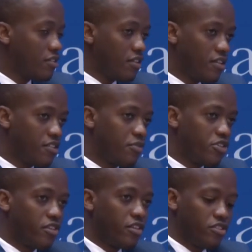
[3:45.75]
and a
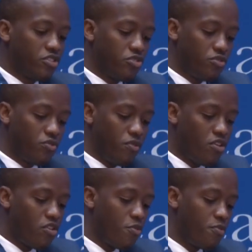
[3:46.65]
special thanks to
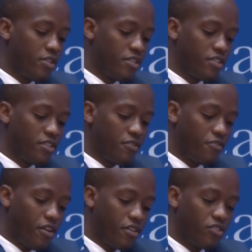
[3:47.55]
Honorable Minister
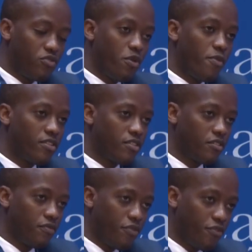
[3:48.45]
Frank Tumwebaze
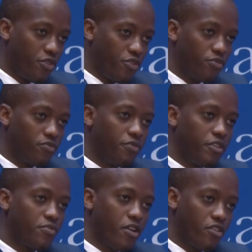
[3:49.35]
for your
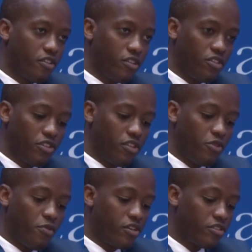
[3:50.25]
inspiring earlier
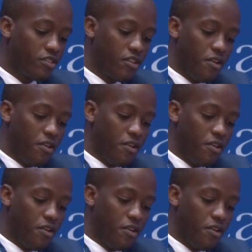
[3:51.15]
remarks.